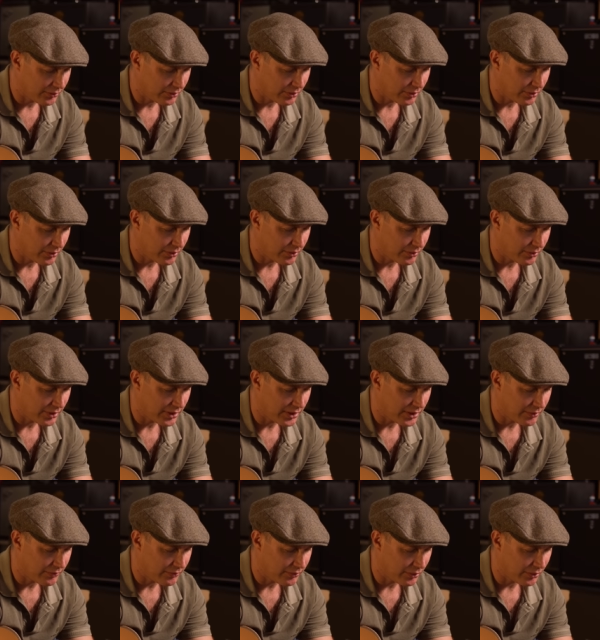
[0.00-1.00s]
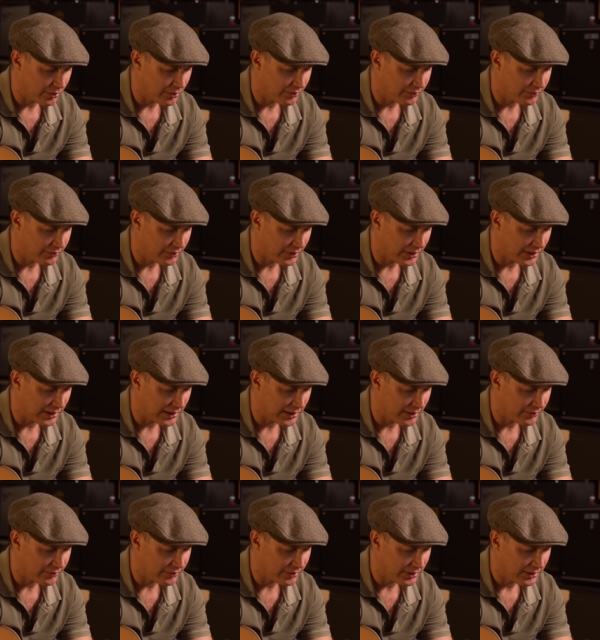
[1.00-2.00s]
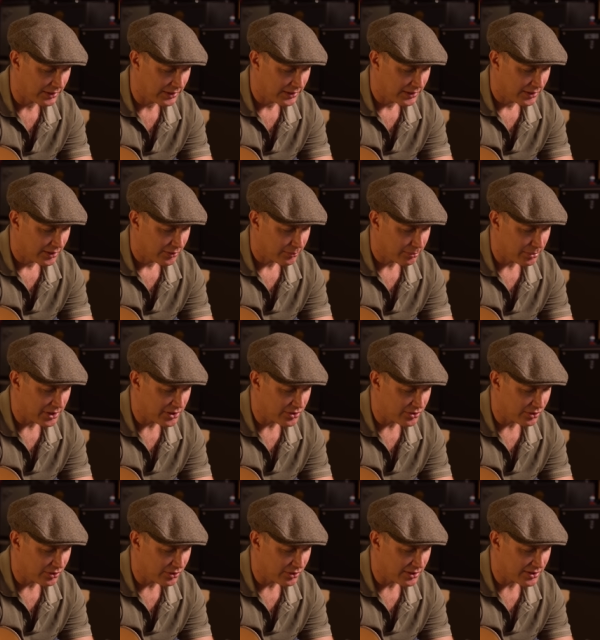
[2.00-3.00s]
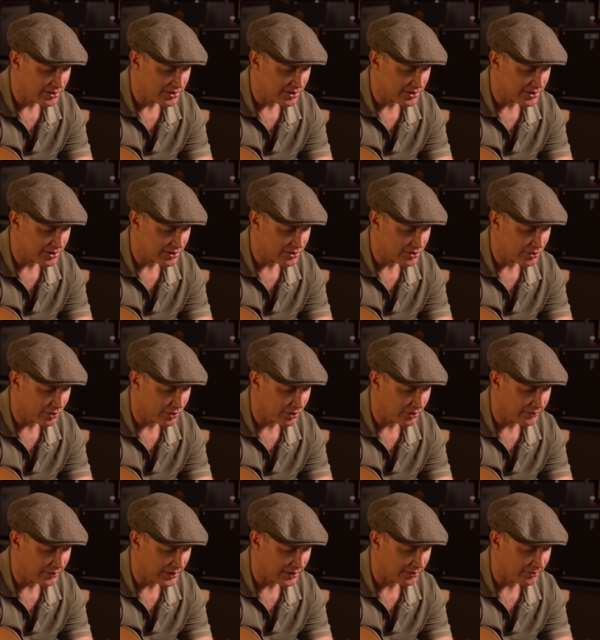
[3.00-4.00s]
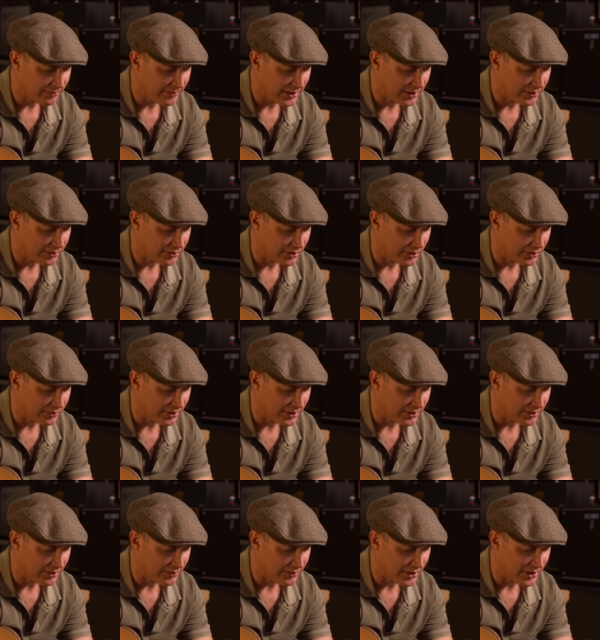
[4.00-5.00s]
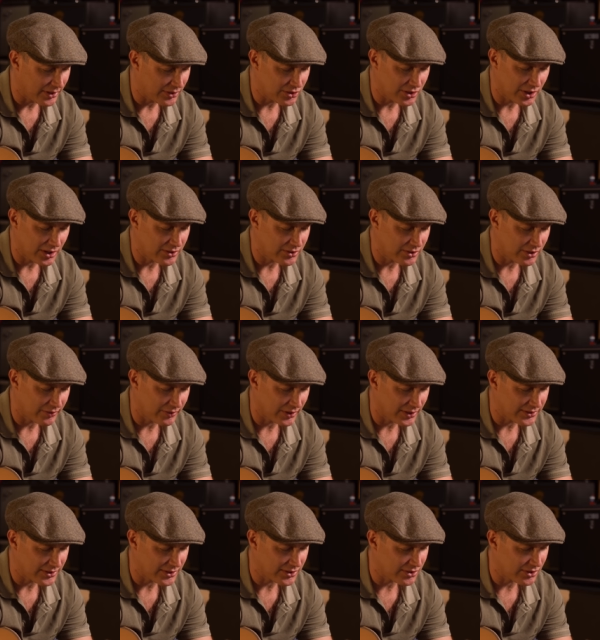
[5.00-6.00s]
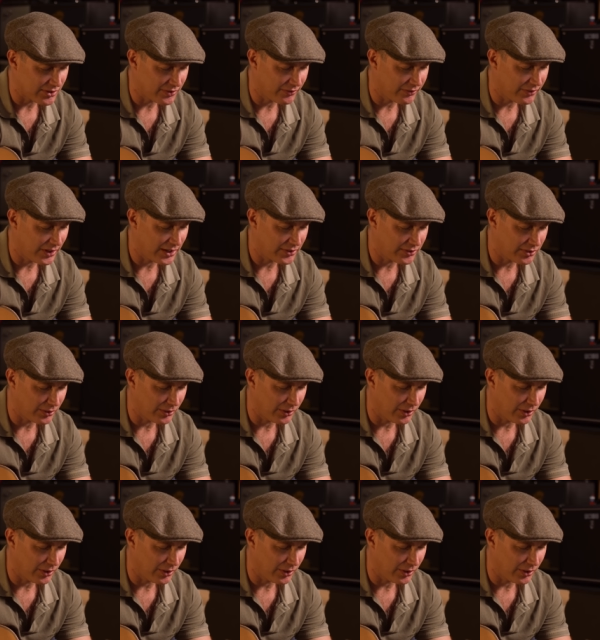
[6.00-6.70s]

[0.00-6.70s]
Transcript: two, three, four, five. It's been two years since I saw your face. It makes no sense. Everything changed so fast. It's just far too